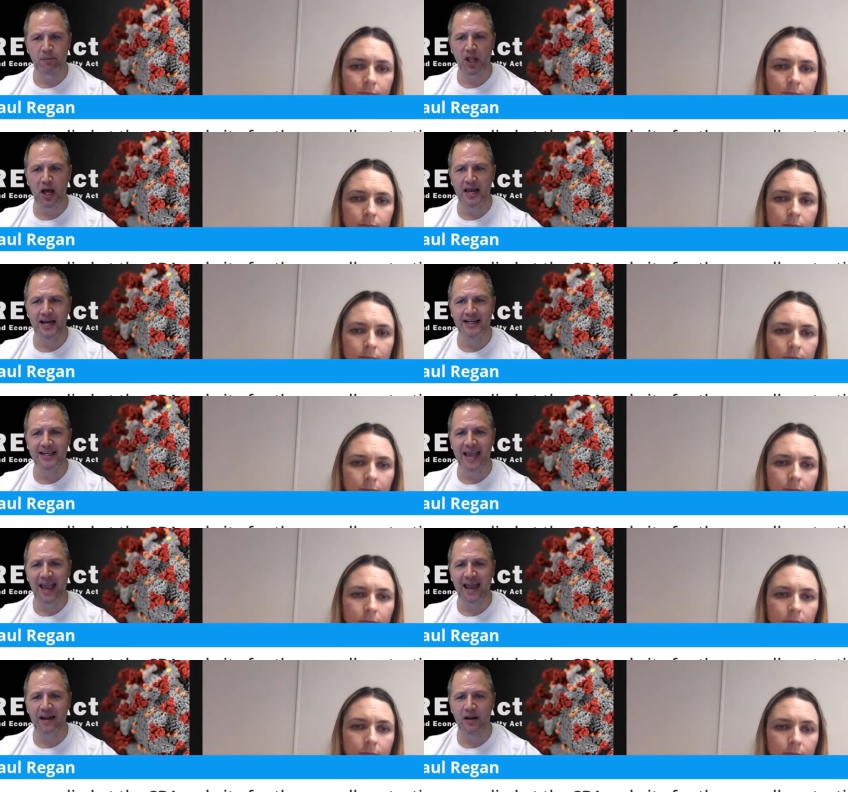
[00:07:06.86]
Speaker 1: apply
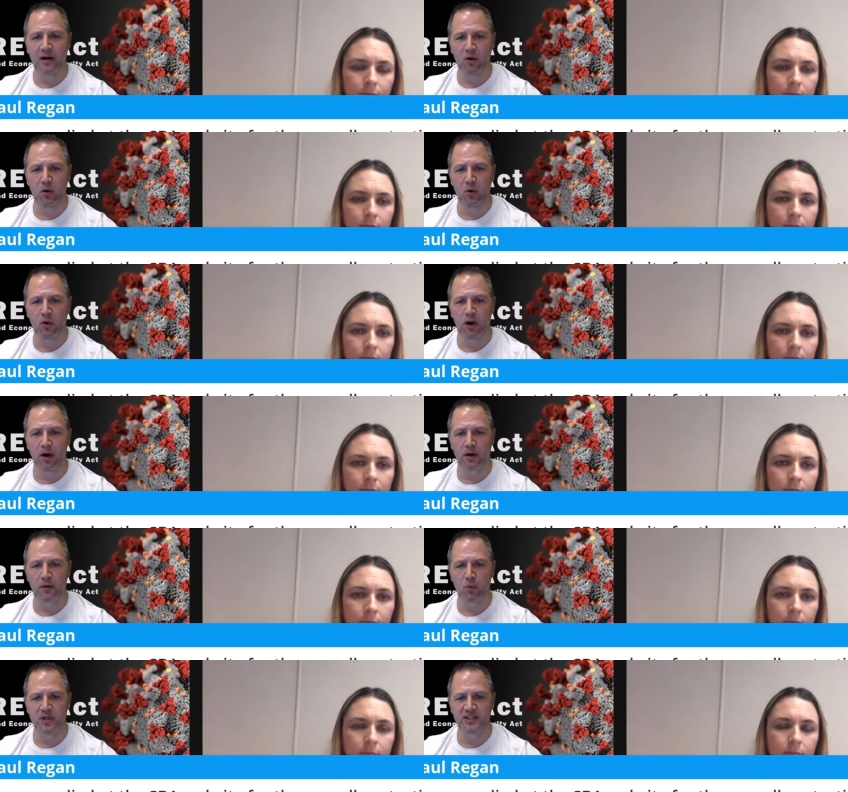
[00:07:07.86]
again,
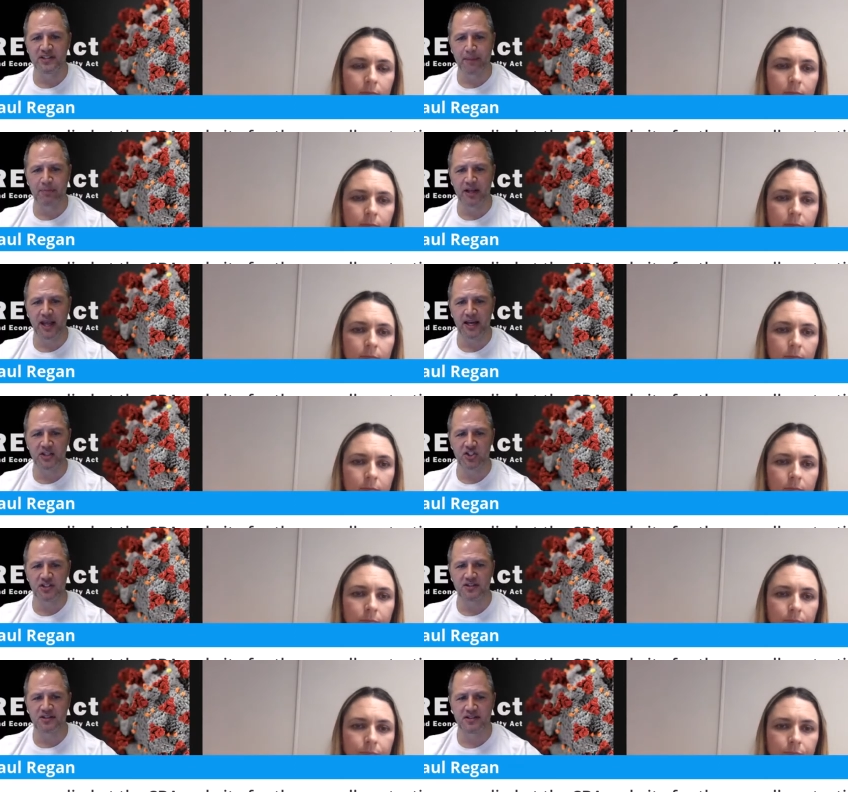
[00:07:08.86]
or would his
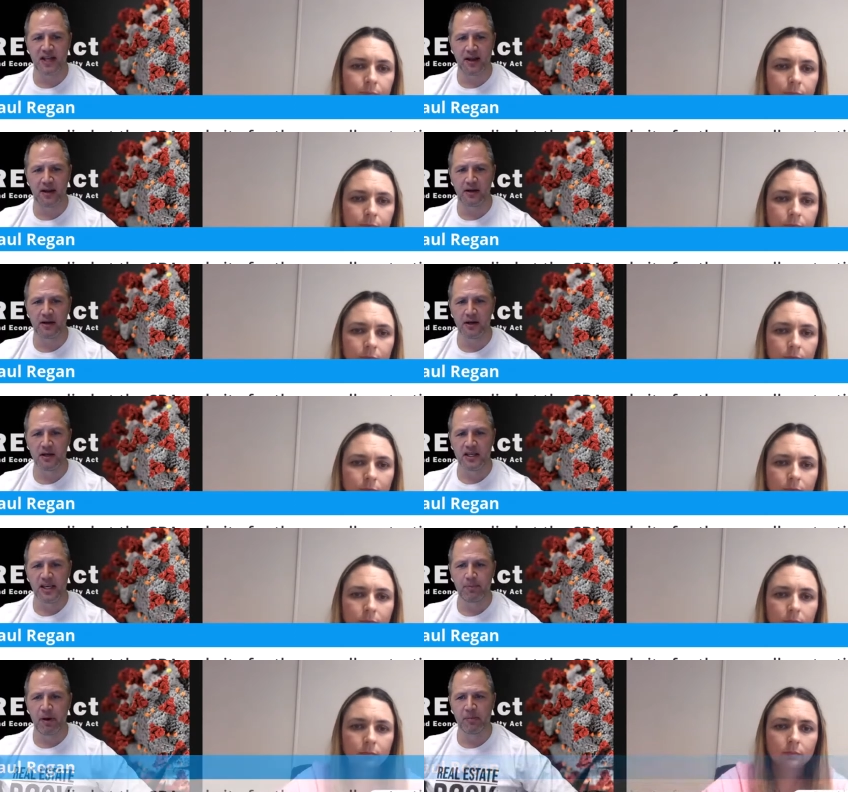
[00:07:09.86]
application stand,
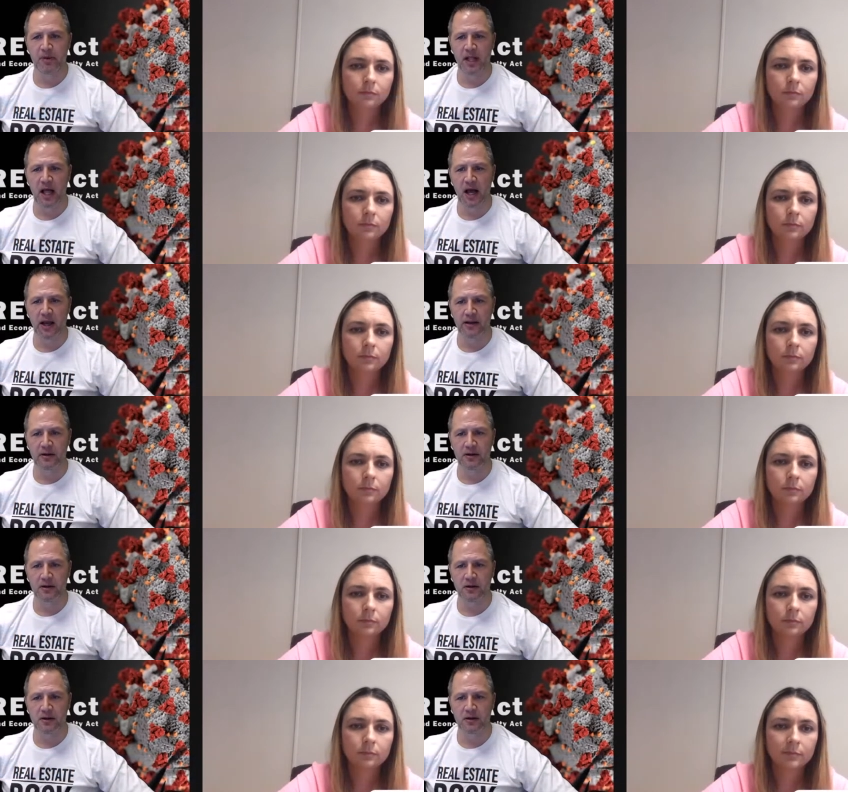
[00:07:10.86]
keep him in line?
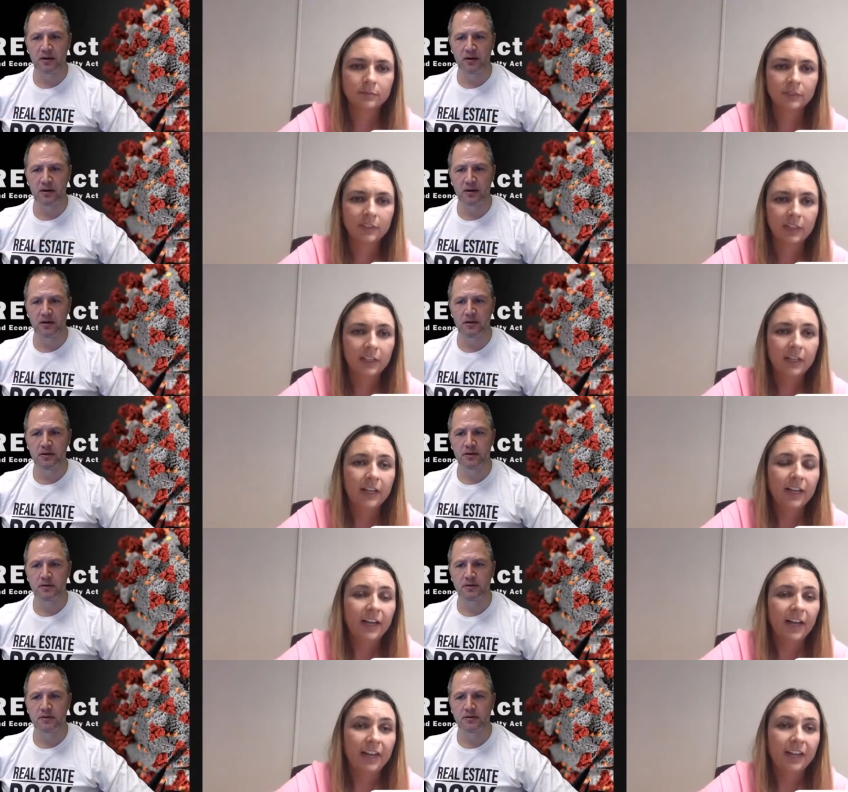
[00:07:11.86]

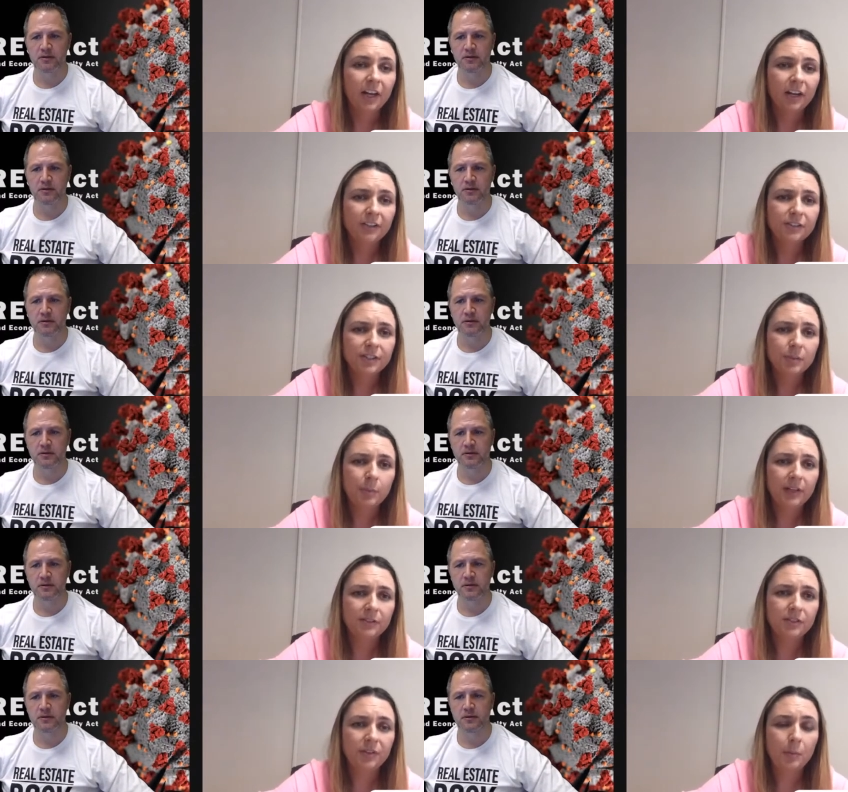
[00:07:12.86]
Speaker 2: It honestly
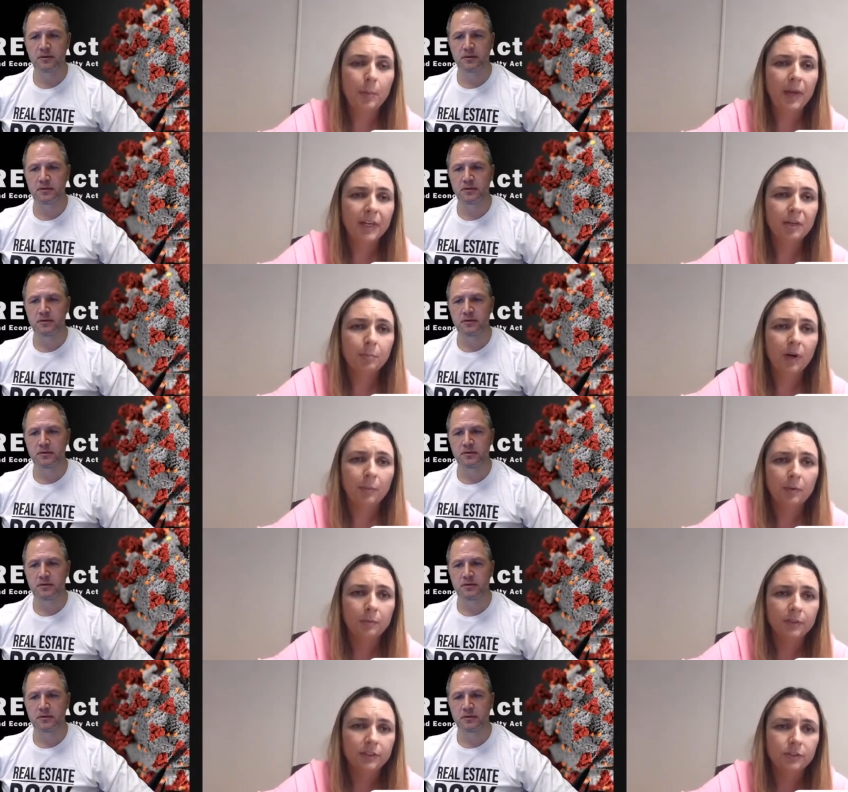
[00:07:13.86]
depends on the bank,
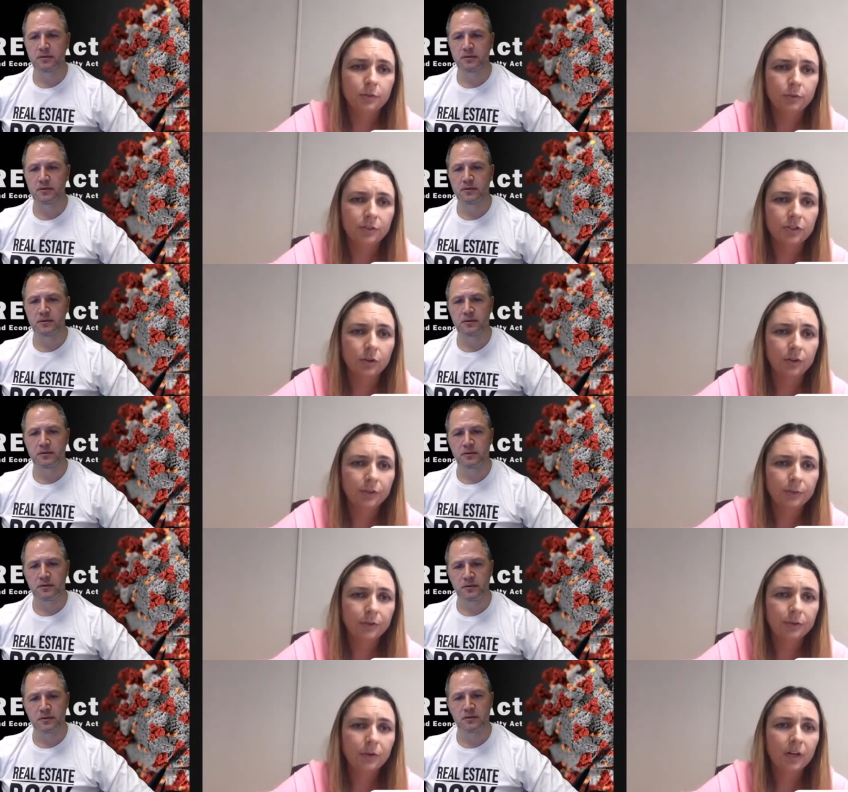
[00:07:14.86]
probably, is who it's going
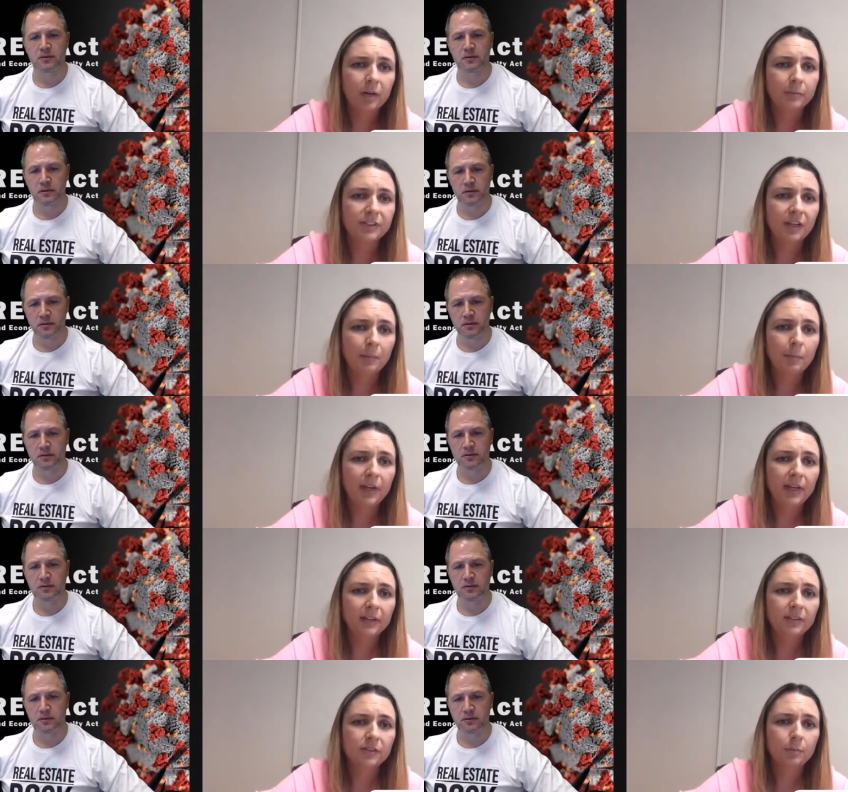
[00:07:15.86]
through. Some
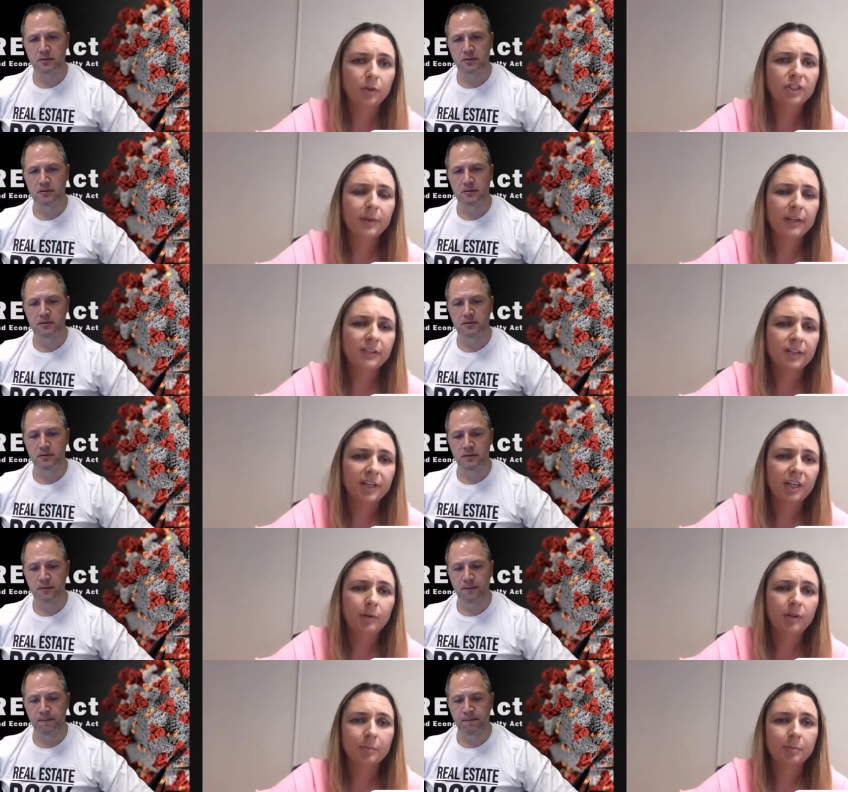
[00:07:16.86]
banks, most banks are
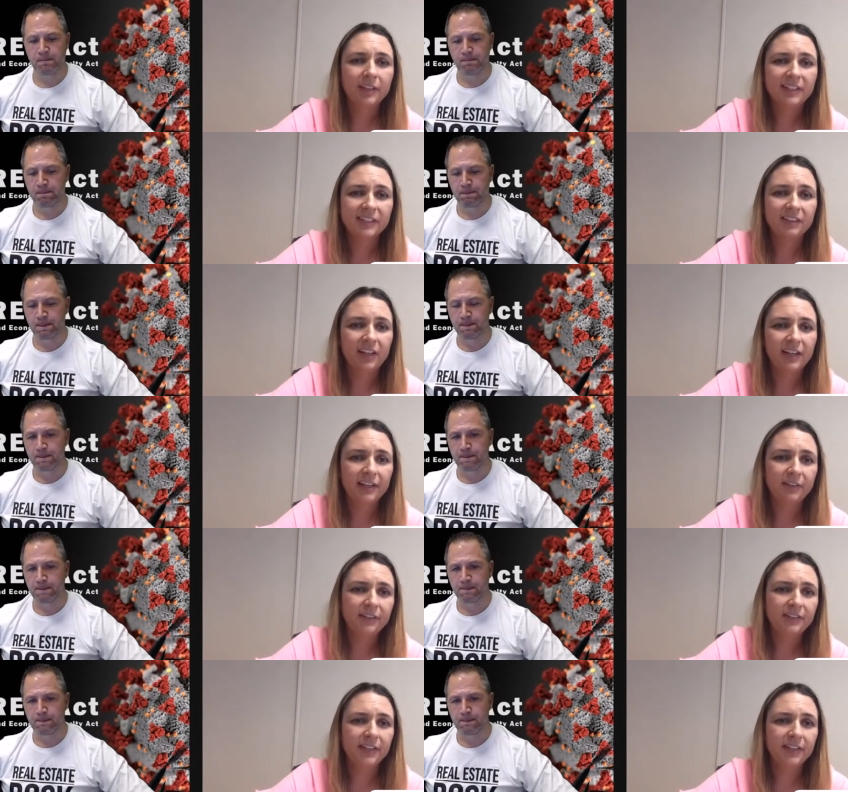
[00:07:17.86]
keeping your place in line, and they